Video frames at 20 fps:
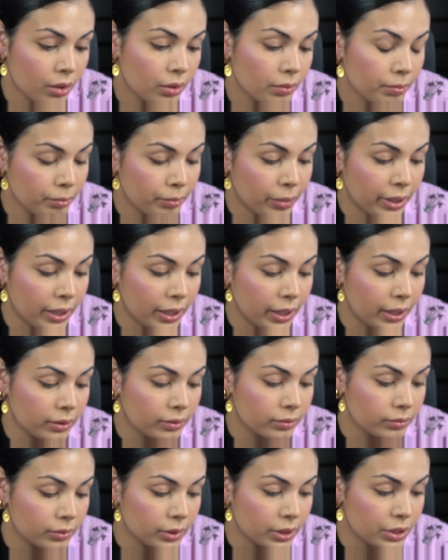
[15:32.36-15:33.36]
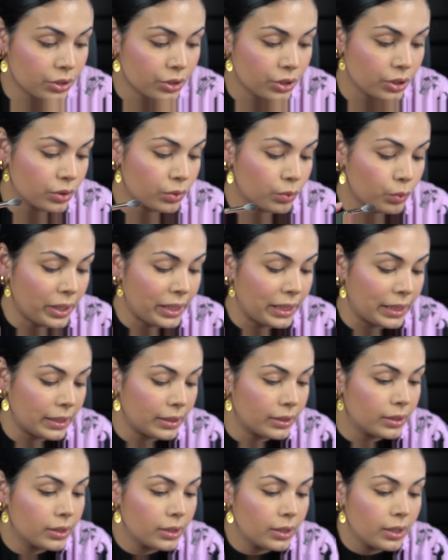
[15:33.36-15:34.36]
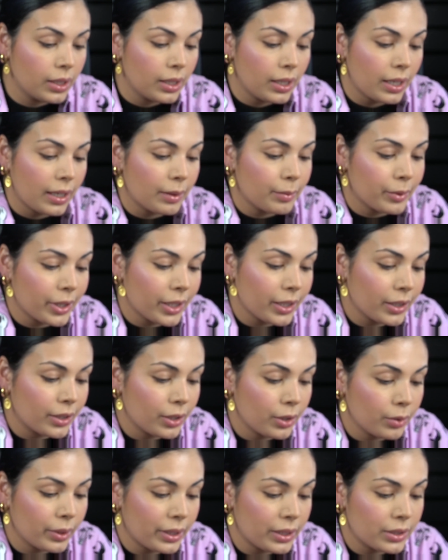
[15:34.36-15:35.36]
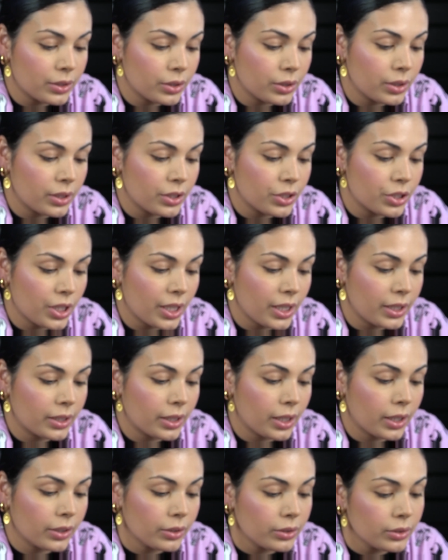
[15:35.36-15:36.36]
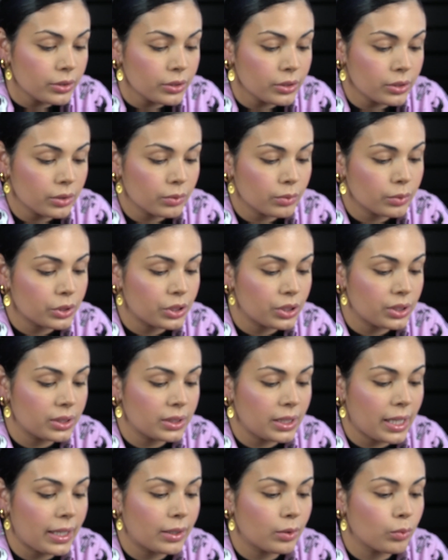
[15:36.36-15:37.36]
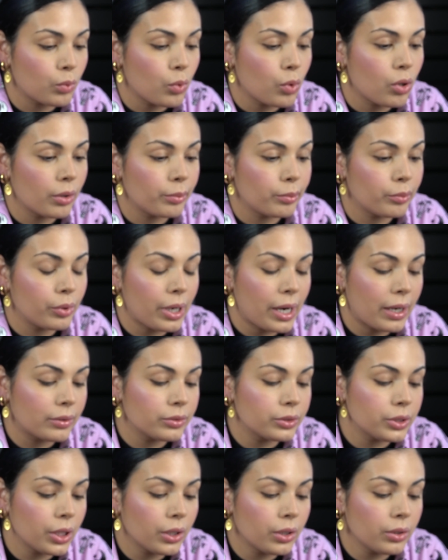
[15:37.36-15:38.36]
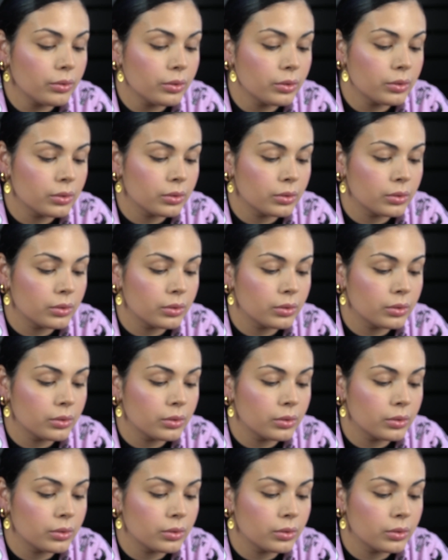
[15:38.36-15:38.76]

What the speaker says: But let's just wing it. I'm going to go into the shade Cuddles, which is that warm brown tone.